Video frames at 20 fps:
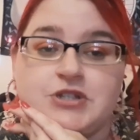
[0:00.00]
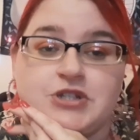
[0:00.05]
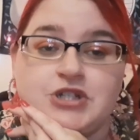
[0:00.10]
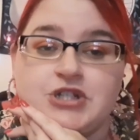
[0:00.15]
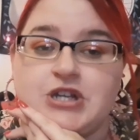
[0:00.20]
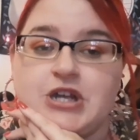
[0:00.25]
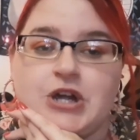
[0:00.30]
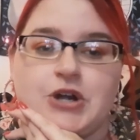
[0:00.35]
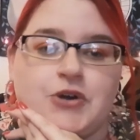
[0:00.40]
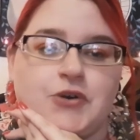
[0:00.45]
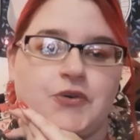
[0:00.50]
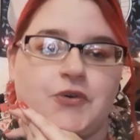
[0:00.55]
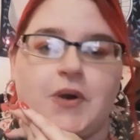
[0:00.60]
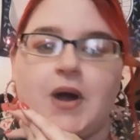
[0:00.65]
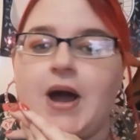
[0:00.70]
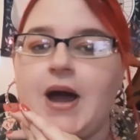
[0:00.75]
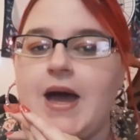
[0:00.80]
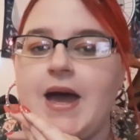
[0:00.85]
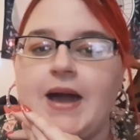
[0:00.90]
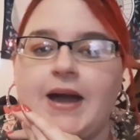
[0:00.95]
in the chair
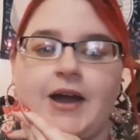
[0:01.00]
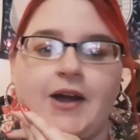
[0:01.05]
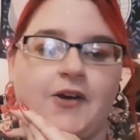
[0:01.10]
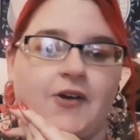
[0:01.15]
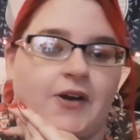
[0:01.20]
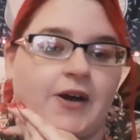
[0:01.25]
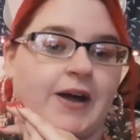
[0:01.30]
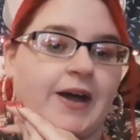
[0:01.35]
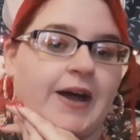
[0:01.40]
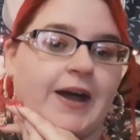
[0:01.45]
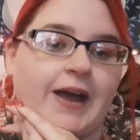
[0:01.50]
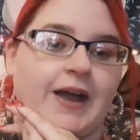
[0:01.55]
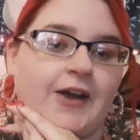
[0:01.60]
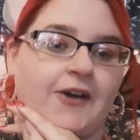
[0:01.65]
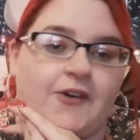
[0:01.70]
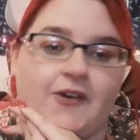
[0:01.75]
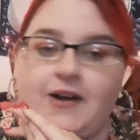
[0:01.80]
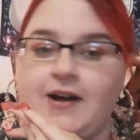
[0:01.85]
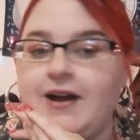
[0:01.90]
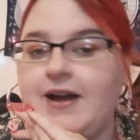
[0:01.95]
crying and crying and
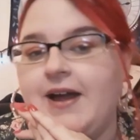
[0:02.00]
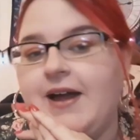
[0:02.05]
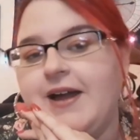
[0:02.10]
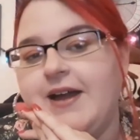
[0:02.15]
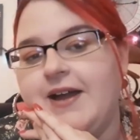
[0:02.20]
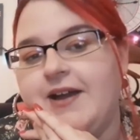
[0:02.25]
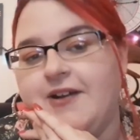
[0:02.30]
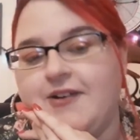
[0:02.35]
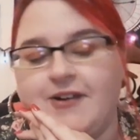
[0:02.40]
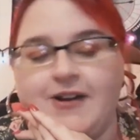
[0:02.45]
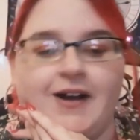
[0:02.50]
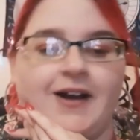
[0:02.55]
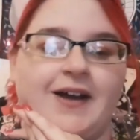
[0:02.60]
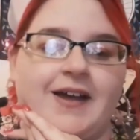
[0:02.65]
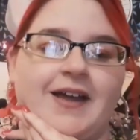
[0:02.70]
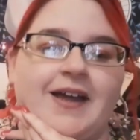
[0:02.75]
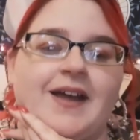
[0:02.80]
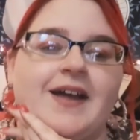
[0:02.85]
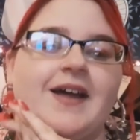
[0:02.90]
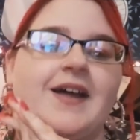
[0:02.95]
crying and
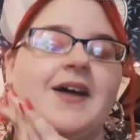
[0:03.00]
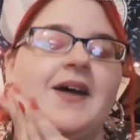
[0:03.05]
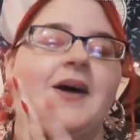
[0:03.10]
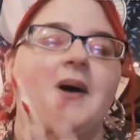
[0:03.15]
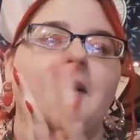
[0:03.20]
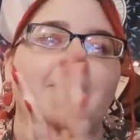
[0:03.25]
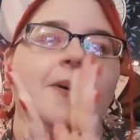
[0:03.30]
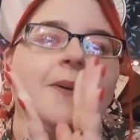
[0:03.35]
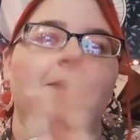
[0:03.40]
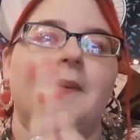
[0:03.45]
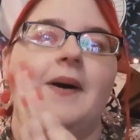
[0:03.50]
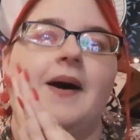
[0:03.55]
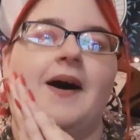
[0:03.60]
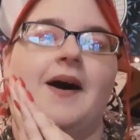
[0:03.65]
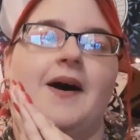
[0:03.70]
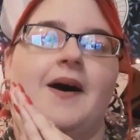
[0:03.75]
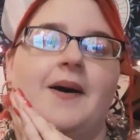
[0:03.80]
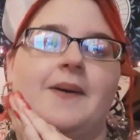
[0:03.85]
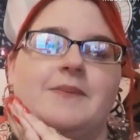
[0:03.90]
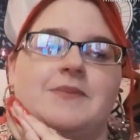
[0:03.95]
crying.
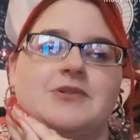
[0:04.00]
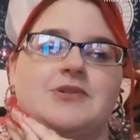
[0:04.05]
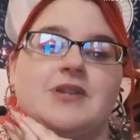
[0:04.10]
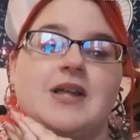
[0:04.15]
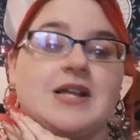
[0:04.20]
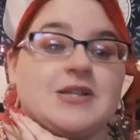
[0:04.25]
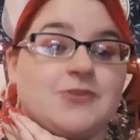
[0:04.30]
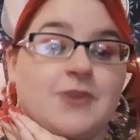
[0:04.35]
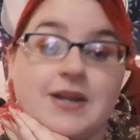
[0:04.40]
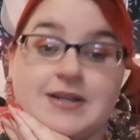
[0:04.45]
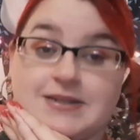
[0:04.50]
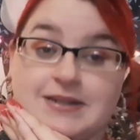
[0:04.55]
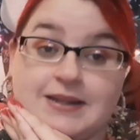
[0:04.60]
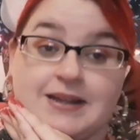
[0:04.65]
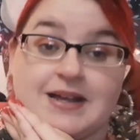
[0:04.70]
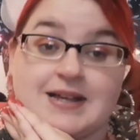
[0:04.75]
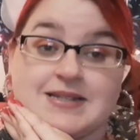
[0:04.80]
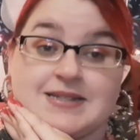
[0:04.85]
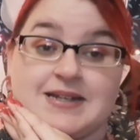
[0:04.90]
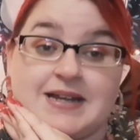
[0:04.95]
Um, so that's what I did
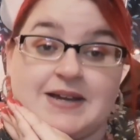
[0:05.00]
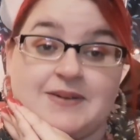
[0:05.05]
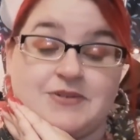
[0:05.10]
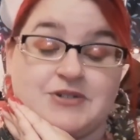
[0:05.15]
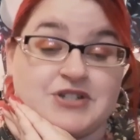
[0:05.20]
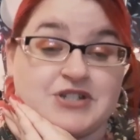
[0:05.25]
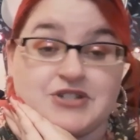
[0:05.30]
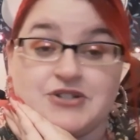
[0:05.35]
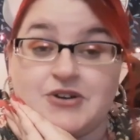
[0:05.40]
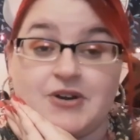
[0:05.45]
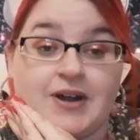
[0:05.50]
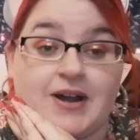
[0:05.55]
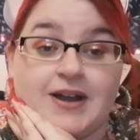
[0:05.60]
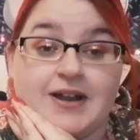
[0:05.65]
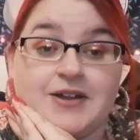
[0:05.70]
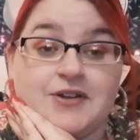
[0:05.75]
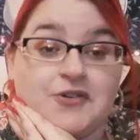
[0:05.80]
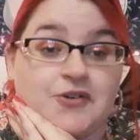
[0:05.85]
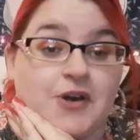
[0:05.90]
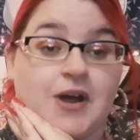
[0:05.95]
last night was just
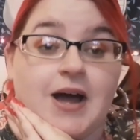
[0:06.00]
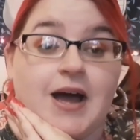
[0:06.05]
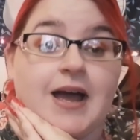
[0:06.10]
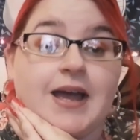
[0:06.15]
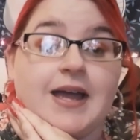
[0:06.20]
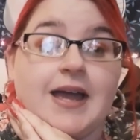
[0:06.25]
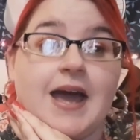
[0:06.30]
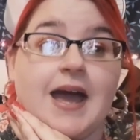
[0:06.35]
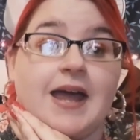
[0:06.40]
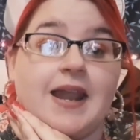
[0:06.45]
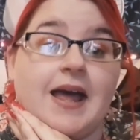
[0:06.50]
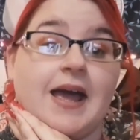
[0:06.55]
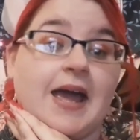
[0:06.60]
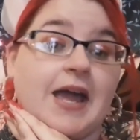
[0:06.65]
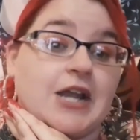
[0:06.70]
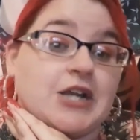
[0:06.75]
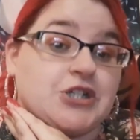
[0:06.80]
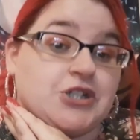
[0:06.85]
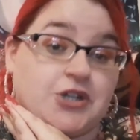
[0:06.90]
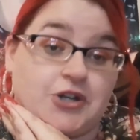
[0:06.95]
cry. Cry and I
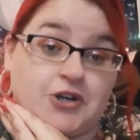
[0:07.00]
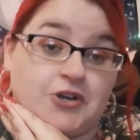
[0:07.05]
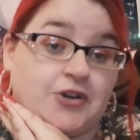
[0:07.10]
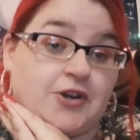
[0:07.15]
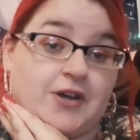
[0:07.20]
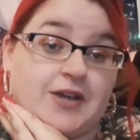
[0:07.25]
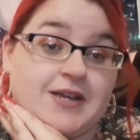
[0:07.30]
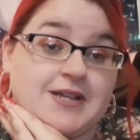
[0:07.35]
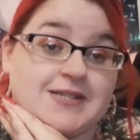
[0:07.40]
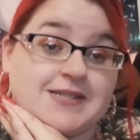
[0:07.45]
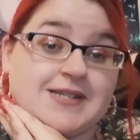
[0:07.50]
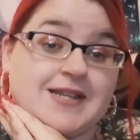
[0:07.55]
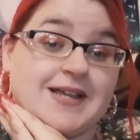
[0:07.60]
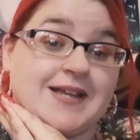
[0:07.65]
ate sugar cookies.